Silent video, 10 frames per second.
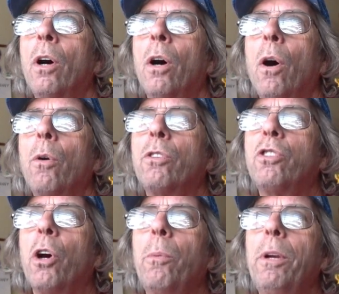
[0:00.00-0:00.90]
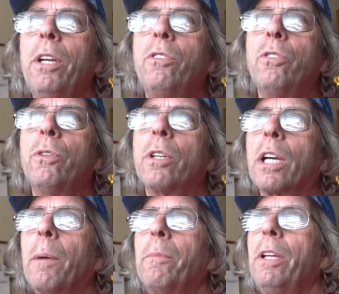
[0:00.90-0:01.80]
Okeechobee to the
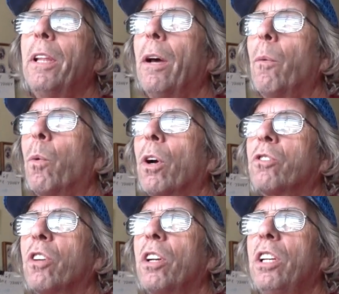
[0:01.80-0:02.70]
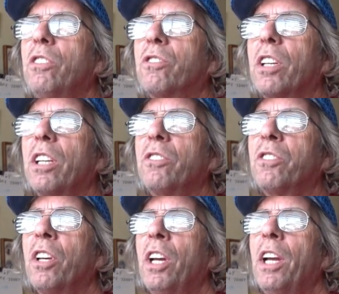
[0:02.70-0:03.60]
company that works on these things,
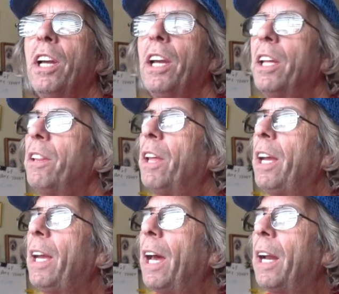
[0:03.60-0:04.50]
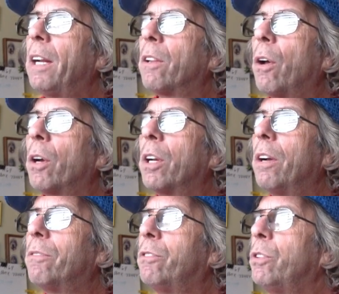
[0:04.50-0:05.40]
and they had it long
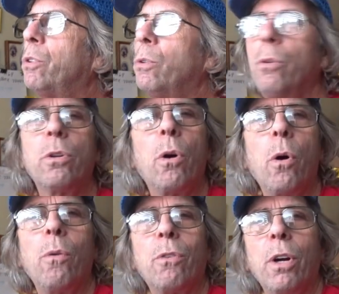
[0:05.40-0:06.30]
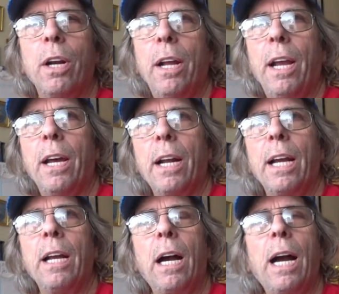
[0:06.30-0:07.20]
enough to go over it, and
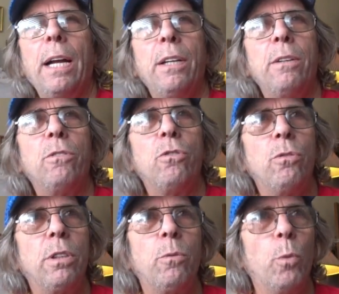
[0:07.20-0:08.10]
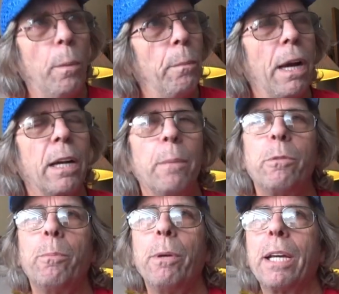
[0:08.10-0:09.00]
I went back up
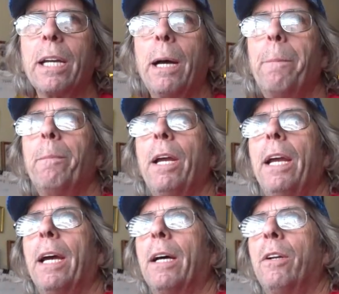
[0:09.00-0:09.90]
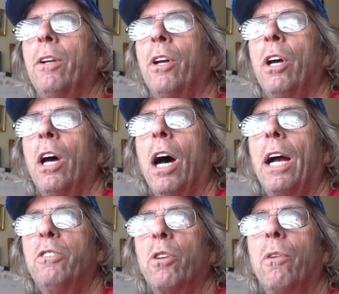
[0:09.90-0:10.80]
to pick it up, and
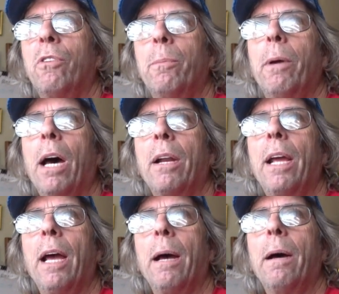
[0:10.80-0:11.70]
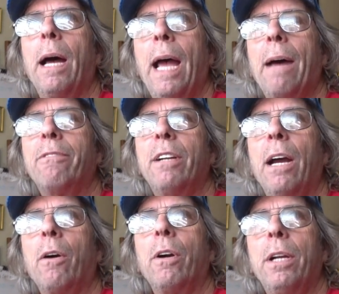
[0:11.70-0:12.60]
I drove it about a half an
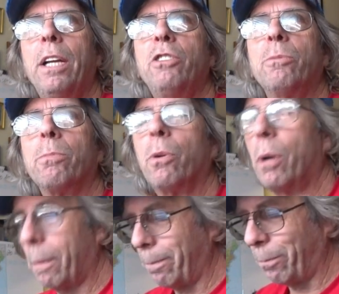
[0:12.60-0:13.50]
hour and the engine blew up.